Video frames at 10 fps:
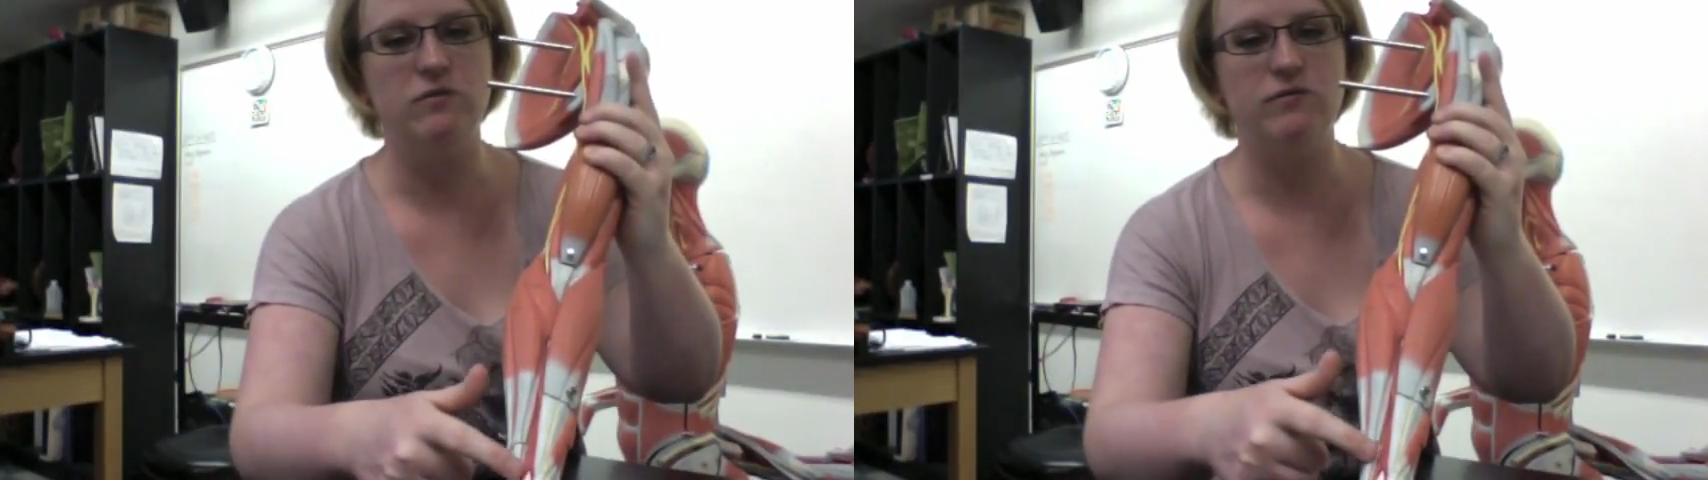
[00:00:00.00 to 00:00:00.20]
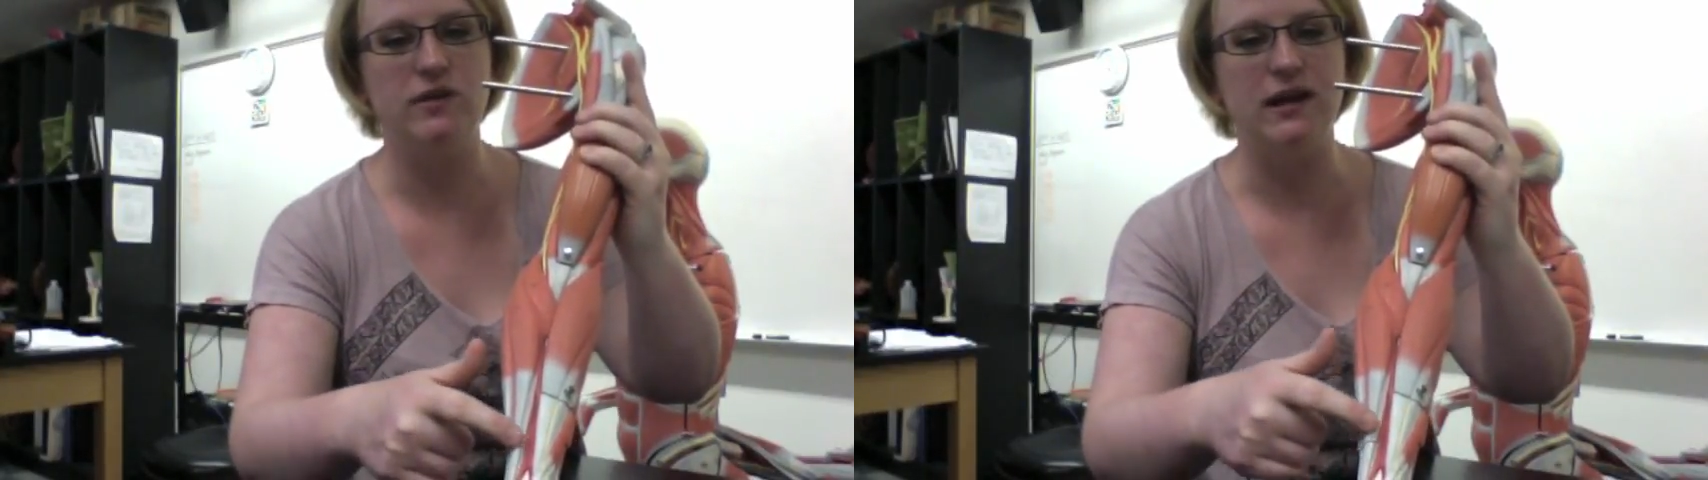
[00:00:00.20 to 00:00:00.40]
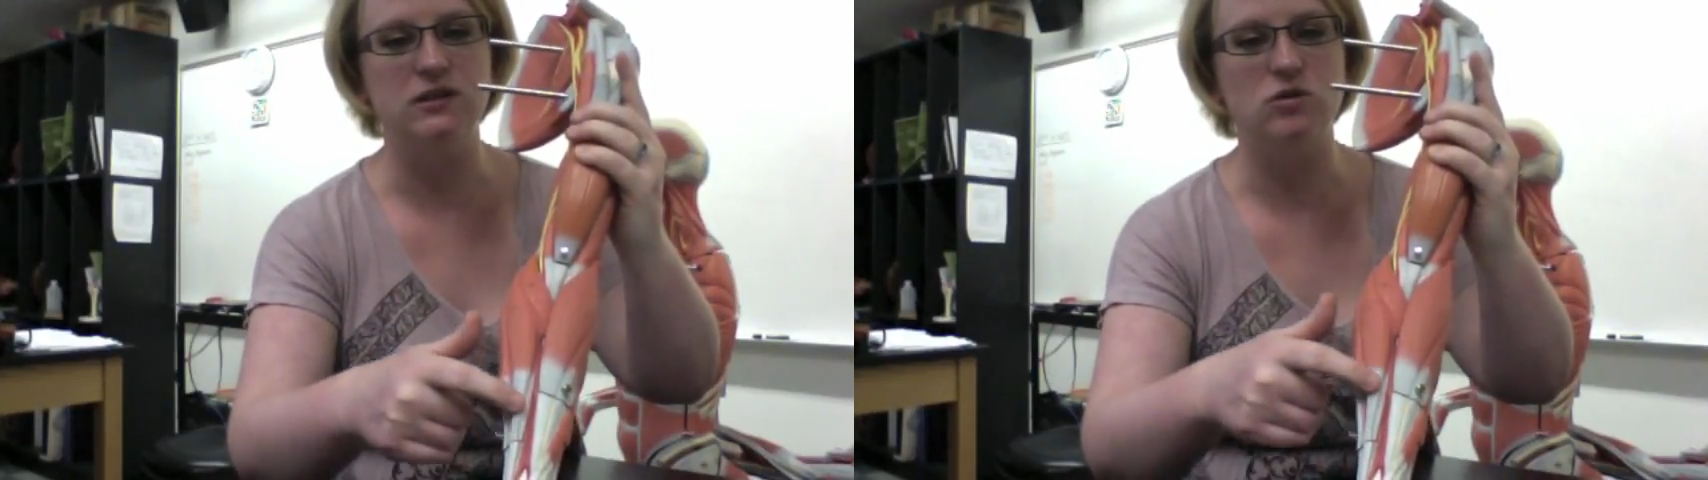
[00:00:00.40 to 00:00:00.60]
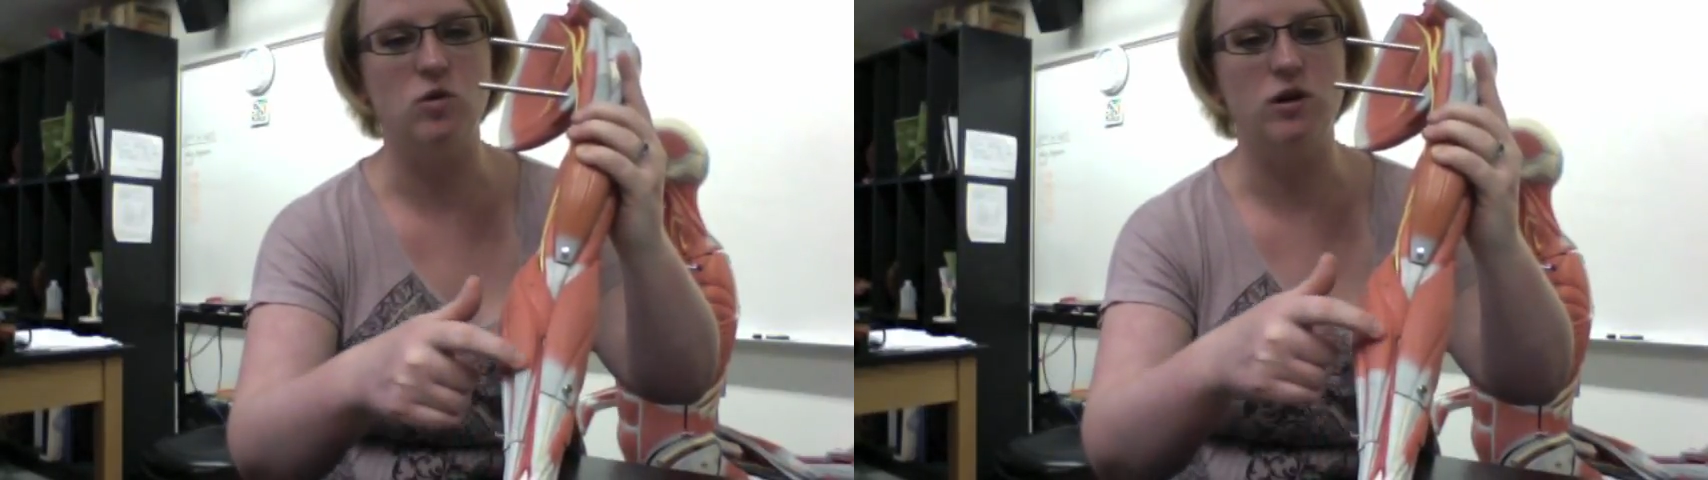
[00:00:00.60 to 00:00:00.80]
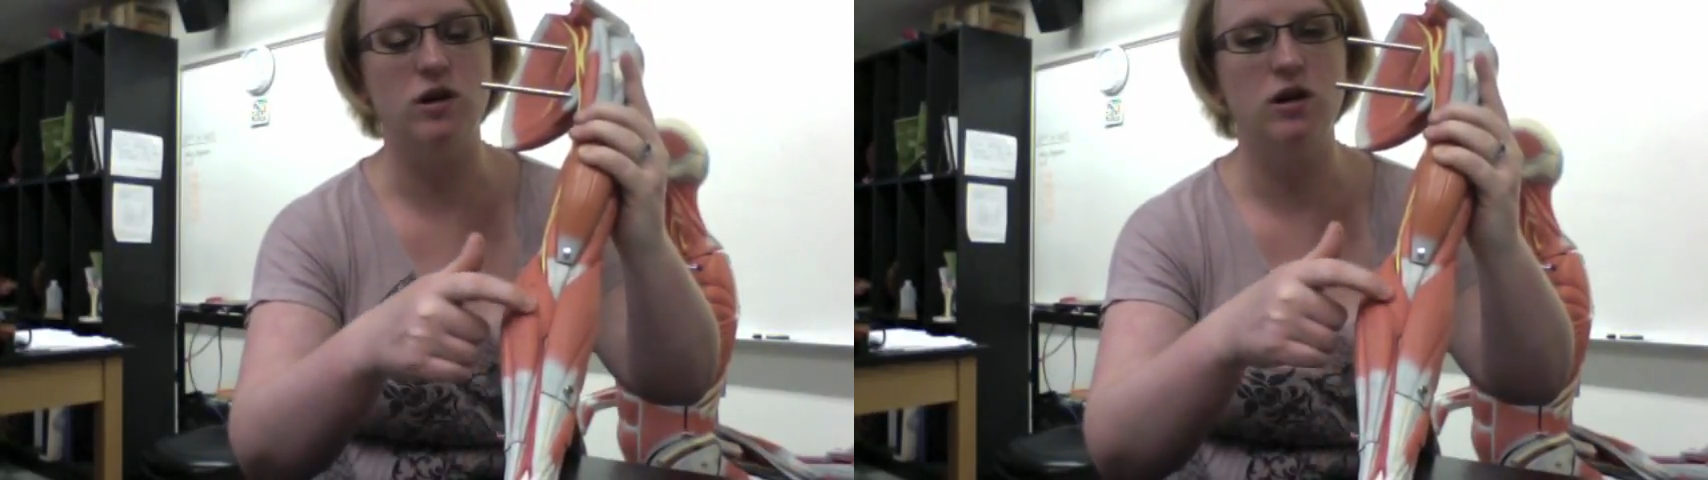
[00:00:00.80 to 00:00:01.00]

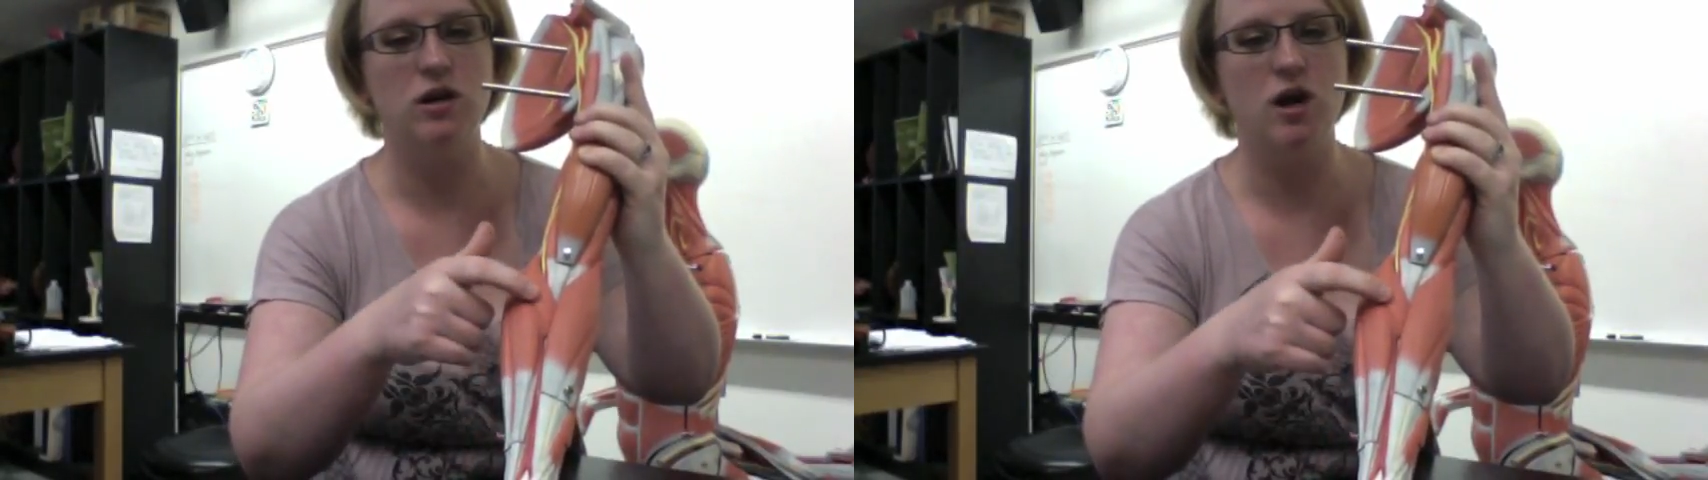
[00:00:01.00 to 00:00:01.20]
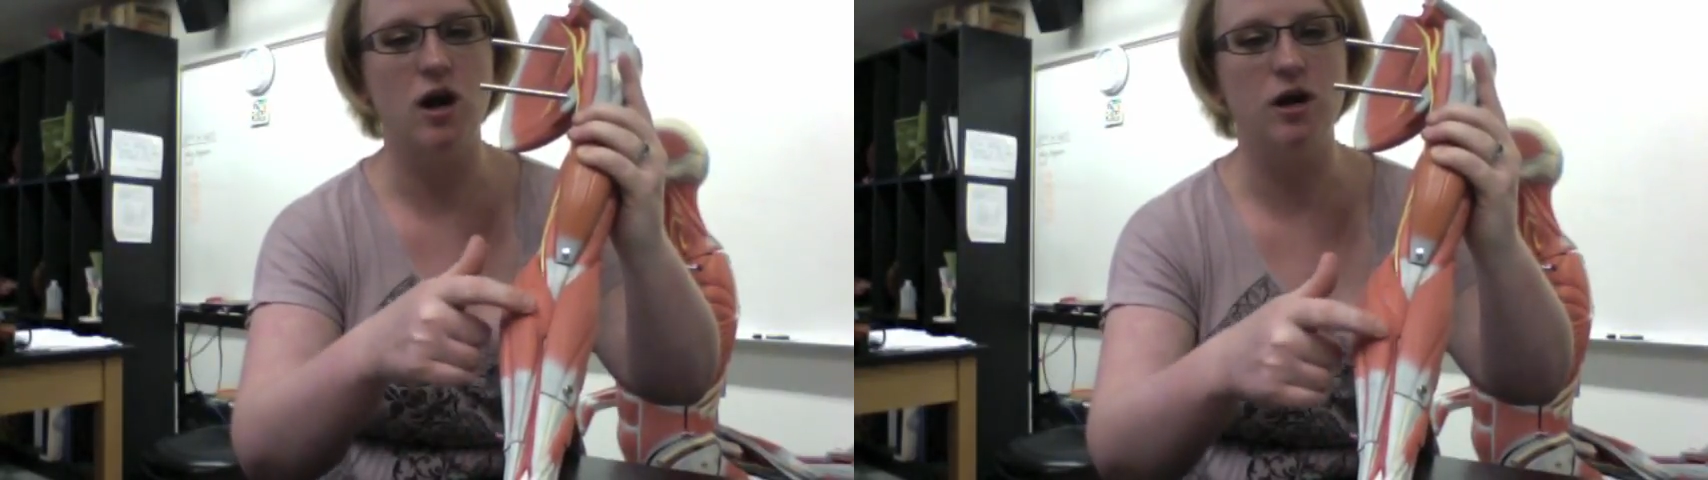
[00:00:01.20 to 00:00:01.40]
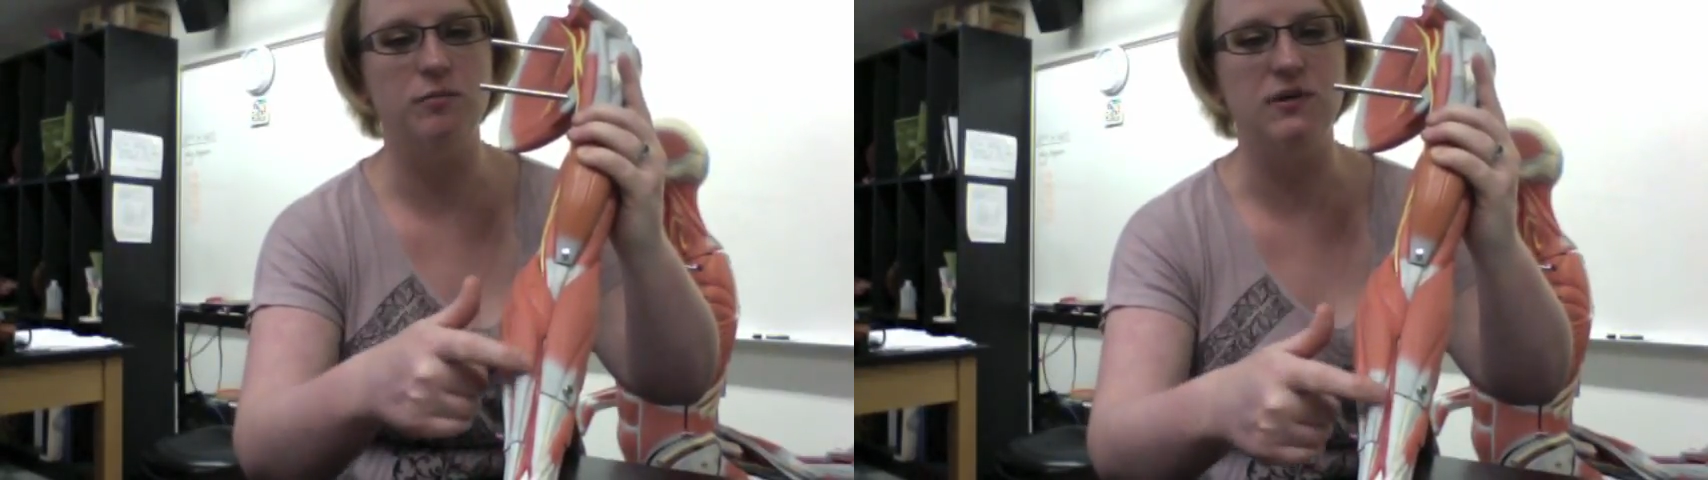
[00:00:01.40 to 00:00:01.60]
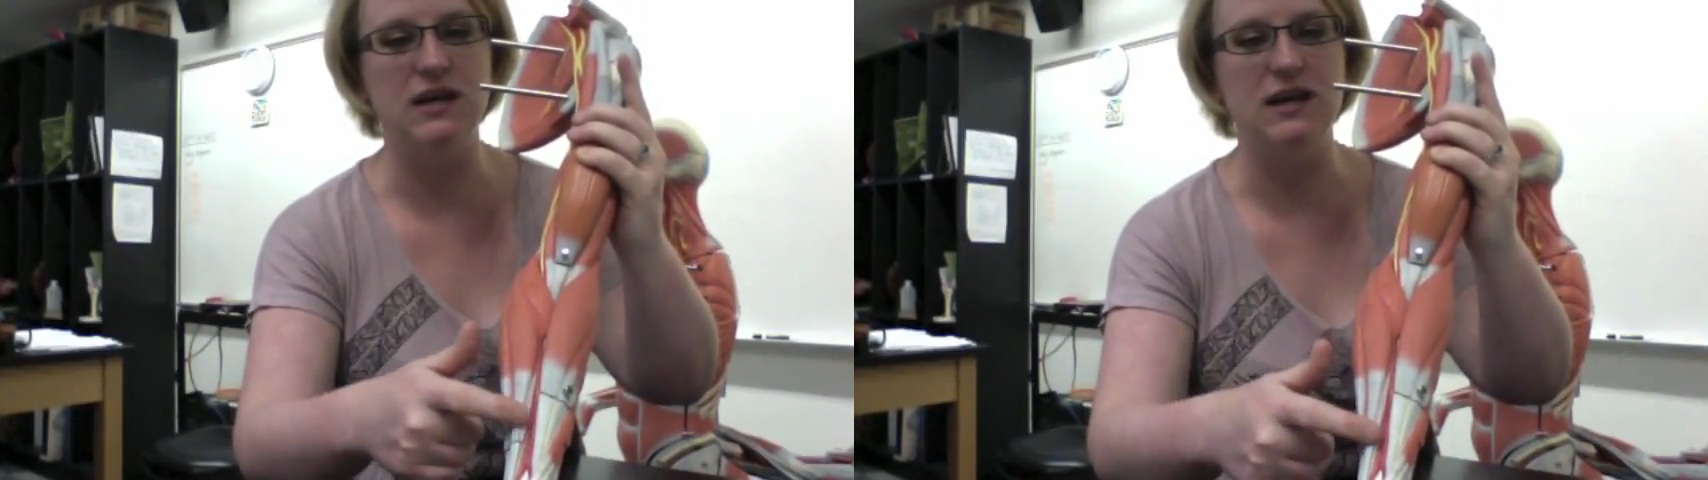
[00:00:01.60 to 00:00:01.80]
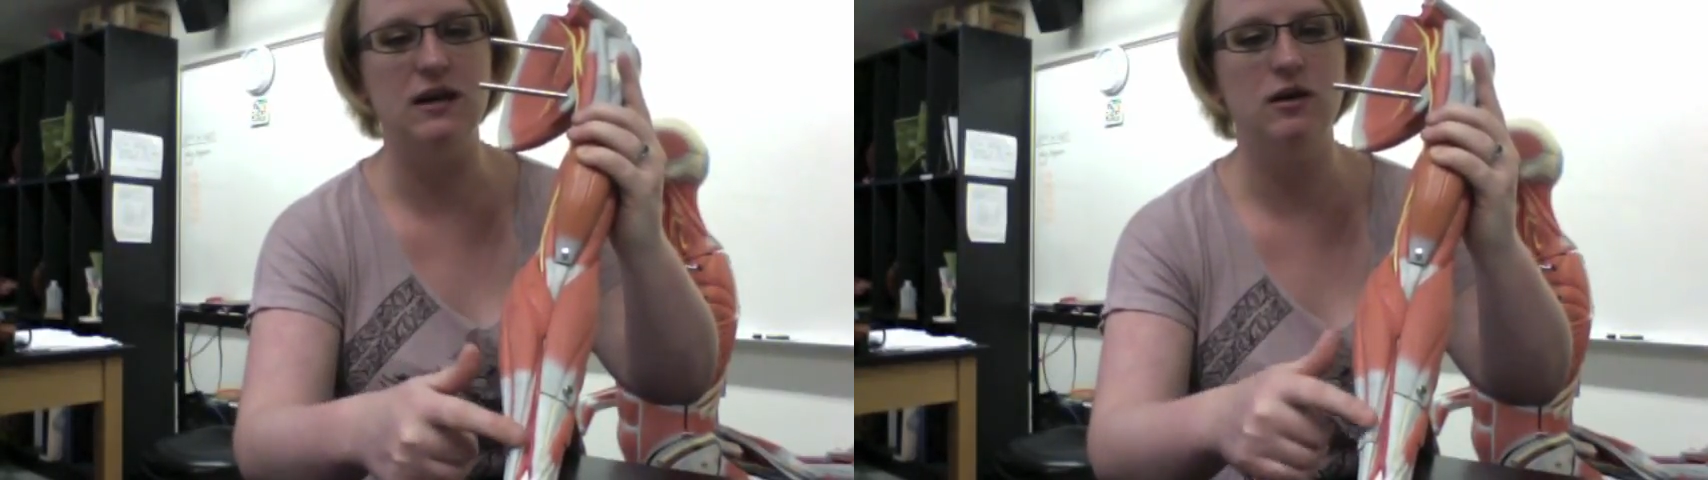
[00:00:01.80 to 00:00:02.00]
flexor
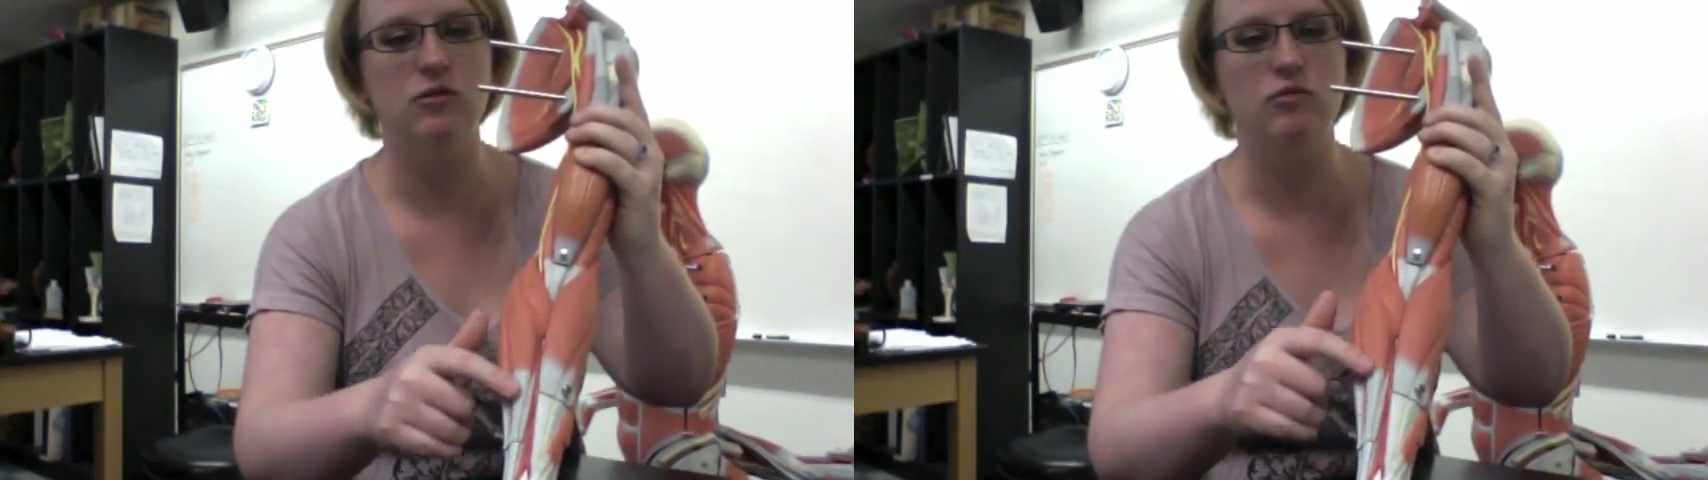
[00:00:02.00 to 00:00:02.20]
carpi